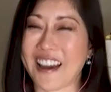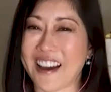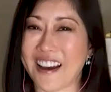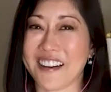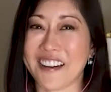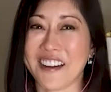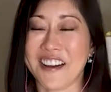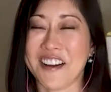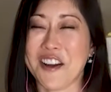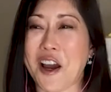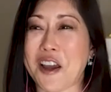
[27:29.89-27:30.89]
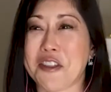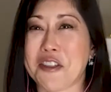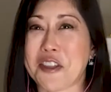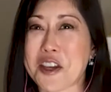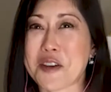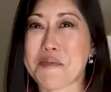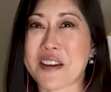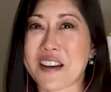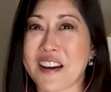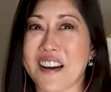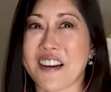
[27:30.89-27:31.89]
And I think
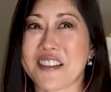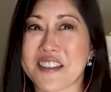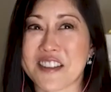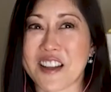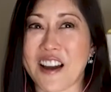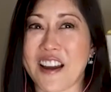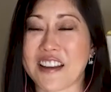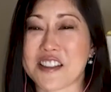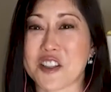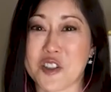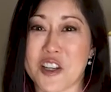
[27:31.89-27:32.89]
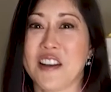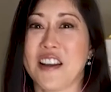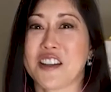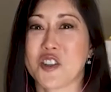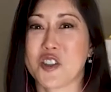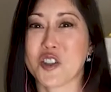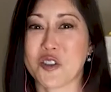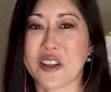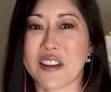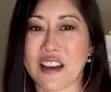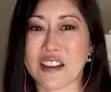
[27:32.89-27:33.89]
because I had such a connection to
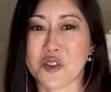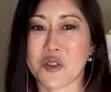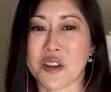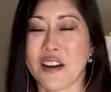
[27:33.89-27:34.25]
it, that's